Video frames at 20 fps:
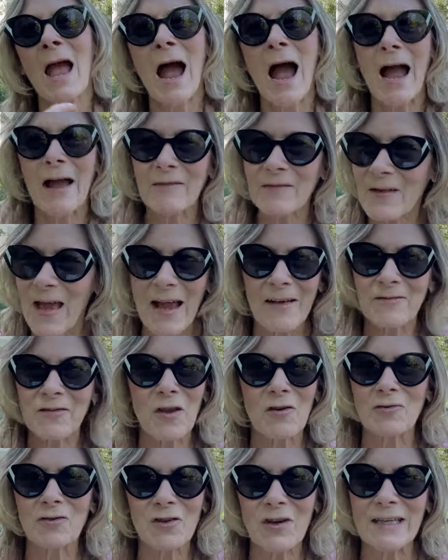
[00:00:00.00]
I have
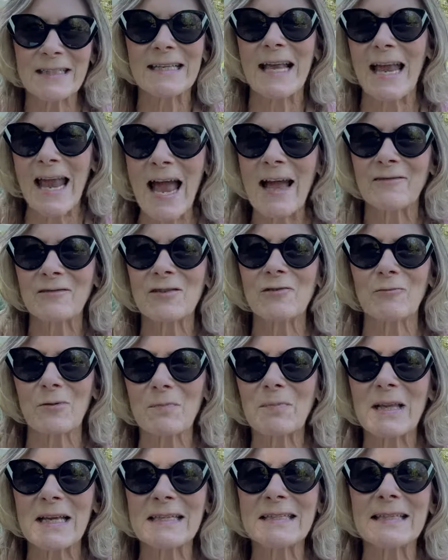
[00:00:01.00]
no choice. I have to
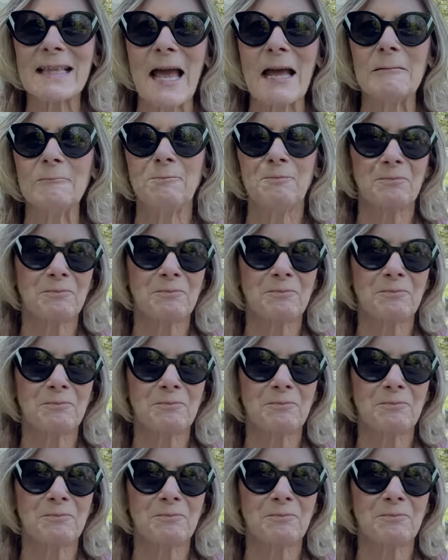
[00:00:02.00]
replace that.